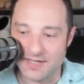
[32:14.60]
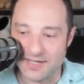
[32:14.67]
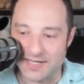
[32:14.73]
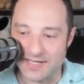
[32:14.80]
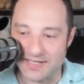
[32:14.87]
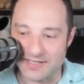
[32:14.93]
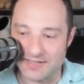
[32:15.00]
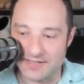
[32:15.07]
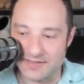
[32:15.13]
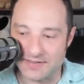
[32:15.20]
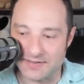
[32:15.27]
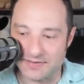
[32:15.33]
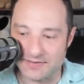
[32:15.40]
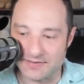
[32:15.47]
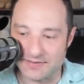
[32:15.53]

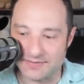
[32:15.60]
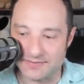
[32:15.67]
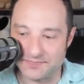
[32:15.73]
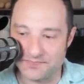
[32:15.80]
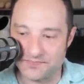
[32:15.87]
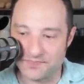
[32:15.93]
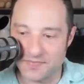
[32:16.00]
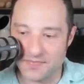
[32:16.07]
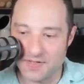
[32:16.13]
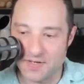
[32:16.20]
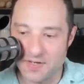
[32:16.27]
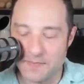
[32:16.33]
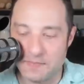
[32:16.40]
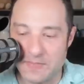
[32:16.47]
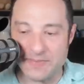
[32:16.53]
Um,
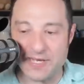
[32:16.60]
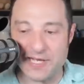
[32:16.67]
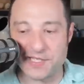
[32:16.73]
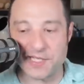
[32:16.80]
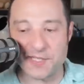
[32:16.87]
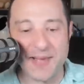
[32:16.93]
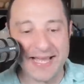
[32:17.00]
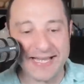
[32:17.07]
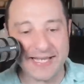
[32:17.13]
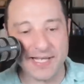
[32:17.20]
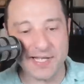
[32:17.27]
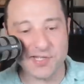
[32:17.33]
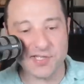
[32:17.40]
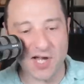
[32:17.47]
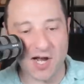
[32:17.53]
Mima says, My
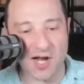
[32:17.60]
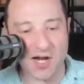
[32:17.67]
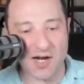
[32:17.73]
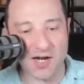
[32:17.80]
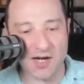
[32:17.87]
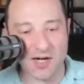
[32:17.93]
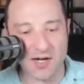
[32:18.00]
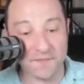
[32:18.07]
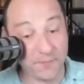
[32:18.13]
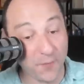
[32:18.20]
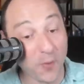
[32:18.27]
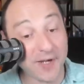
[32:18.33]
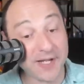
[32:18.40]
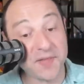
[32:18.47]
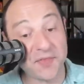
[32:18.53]
kids are
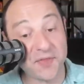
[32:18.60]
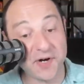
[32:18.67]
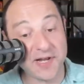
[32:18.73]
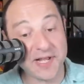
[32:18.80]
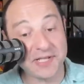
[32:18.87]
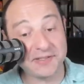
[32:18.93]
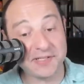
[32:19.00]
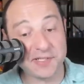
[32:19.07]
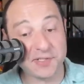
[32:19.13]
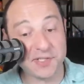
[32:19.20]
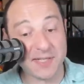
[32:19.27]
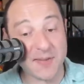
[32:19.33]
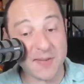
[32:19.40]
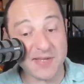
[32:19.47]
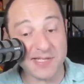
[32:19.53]
40 and 38. They still
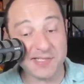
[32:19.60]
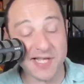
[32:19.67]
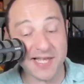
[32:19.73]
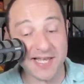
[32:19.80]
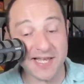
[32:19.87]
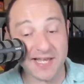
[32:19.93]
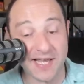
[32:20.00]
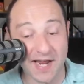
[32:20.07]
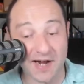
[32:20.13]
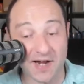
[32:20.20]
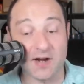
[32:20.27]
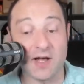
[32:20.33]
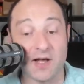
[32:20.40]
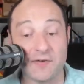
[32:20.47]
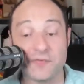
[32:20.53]
talk about being taken
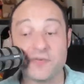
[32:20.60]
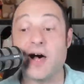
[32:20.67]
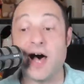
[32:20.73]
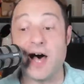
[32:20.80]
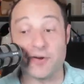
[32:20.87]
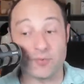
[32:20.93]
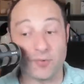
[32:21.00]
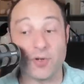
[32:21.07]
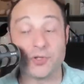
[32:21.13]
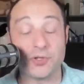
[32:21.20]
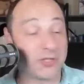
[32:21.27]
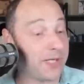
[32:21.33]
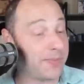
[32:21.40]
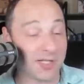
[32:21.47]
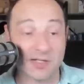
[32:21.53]
care of on Royal
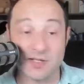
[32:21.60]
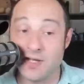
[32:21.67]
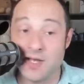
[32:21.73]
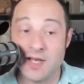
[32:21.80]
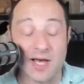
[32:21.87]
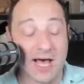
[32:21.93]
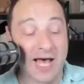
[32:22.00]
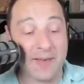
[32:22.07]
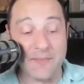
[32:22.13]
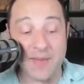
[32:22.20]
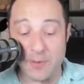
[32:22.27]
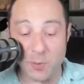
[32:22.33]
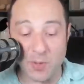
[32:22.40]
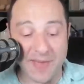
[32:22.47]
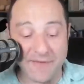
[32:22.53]
Caribbean. Uh,
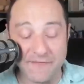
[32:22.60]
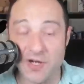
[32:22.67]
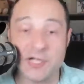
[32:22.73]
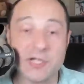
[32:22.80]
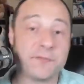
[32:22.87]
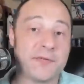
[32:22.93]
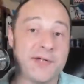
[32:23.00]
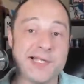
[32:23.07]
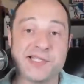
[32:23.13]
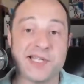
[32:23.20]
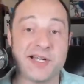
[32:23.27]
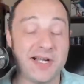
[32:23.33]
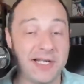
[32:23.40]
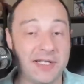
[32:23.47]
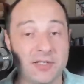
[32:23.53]
my, one of my very good friends,
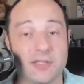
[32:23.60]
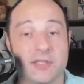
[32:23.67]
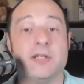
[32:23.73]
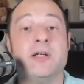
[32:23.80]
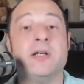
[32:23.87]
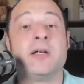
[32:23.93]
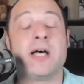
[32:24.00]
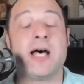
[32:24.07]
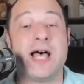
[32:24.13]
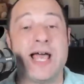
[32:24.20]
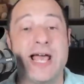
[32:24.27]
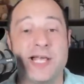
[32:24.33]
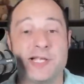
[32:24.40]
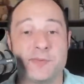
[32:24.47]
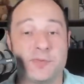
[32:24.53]
Sarah Hiller, uh,
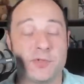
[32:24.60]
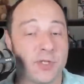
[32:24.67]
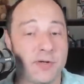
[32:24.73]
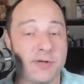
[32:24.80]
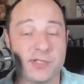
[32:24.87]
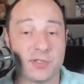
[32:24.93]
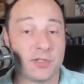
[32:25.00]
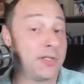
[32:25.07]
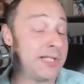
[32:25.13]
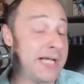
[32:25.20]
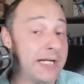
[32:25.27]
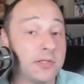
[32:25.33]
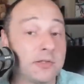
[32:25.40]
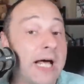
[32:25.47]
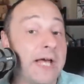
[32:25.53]
has cruised her
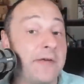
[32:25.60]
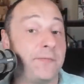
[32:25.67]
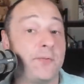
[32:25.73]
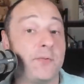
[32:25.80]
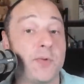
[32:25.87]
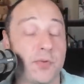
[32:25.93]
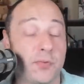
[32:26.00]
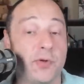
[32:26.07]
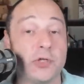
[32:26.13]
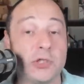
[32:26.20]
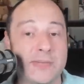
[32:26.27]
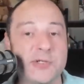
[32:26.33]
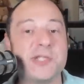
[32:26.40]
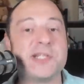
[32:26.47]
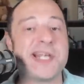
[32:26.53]
entire life with Royal
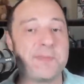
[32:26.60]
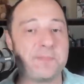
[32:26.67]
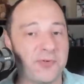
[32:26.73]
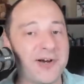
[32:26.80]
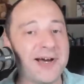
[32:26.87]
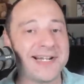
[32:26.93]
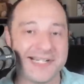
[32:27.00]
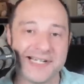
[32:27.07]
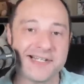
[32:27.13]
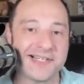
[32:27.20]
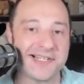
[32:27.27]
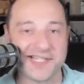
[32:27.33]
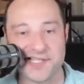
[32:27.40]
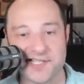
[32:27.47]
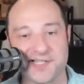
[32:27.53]
Caribbean. She's a product of
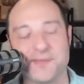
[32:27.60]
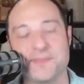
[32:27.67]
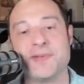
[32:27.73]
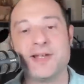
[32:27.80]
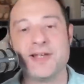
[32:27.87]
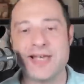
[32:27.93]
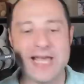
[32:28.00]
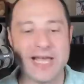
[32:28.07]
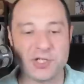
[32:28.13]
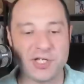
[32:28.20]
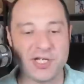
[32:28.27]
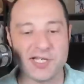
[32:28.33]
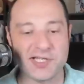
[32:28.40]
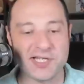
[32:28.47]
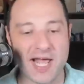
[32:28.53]
the system and
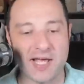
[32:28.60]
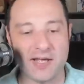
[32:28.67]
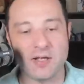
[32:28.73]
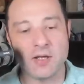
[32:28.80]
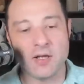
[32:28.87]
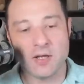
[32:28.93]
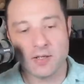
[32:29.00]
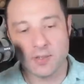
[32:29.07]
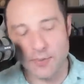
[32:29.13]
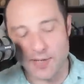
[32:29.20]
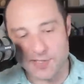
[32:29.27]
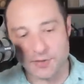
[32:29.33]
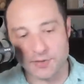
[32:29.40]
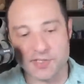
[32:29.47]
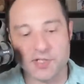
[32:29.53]
she is not quite
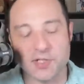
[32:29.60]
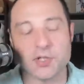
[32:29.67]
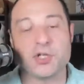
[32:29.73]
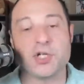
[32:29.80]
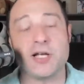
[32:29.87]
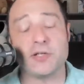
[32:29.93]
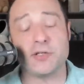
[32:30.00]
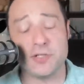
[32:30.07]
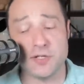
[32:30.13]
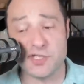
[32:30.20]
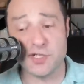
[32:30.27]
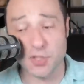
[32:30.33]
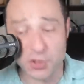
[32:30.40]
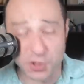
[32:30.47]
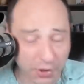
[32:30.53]
as old as your child
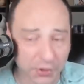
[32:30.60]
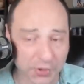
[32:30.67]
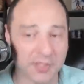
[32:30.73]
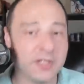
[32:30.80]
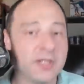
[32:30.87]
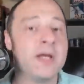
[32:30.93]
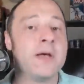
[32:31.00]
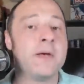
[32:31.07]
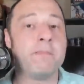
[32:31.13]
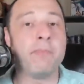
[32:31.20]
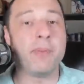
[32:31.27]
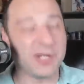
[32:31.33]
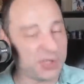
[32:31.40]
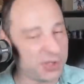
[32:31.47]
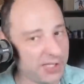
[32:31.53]
as your children,
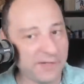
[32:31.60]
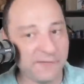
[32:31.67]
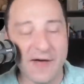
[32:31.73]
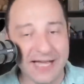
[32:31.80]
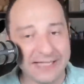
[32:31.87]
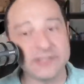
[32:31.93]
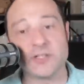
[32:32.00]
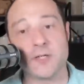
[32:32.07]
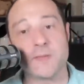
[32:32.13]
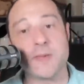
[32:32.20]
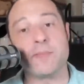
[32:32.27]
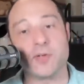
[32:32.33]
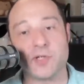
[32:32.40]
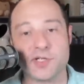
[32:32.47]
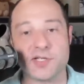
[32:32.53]
but she fondly
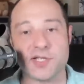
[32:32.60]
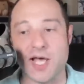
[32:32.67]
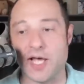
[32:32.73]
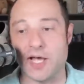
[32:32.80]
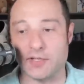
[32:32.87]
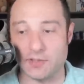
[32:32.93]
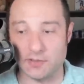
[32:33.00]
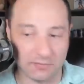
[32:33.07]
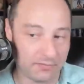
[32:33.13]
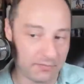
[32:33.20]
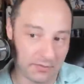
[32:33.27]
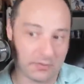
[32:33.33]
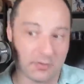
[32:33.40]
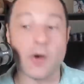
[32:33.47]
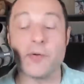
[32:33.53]
remembers uh,
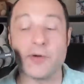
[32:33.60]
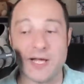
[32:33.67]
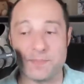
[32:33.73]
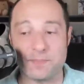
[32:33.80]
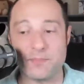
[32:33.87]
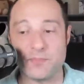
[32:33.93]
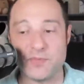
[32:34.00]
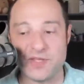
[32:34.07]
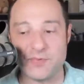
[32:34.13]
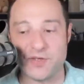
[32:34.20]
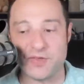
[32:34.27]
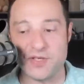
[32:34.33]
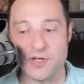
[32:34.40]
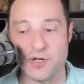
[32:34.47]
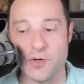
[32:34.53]
growing up with
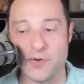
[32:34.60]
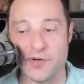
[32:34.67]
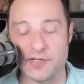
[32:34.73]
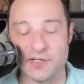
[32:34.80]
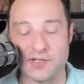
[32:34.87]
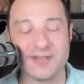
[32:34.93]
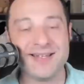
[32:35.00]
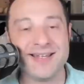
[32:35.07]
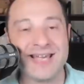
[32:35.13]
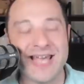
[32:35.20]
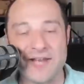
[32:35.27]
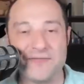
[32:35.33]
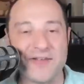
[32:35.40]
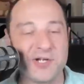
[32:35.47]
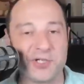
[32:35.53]
with you know going to
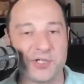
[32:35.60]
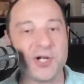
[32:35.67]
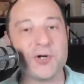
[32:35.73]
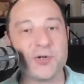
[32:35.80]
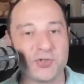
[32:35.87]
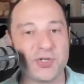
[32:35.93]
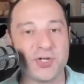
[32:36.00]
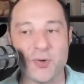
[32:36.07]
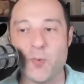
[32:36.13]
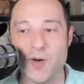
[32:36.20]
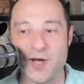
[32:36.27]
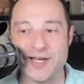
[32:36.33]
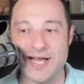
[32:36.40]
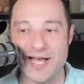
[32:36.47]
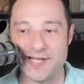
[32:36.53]
Adventure Ocean and
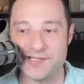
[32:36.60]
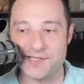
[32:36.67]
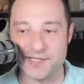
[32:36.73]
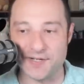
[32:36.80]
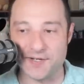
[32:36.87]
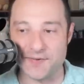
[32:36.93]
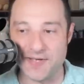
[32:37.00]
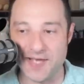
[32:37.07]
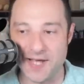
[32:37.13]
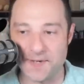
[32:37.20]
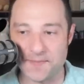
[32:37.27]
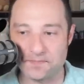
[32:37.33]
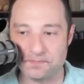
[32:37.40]
whatnot. So yeah.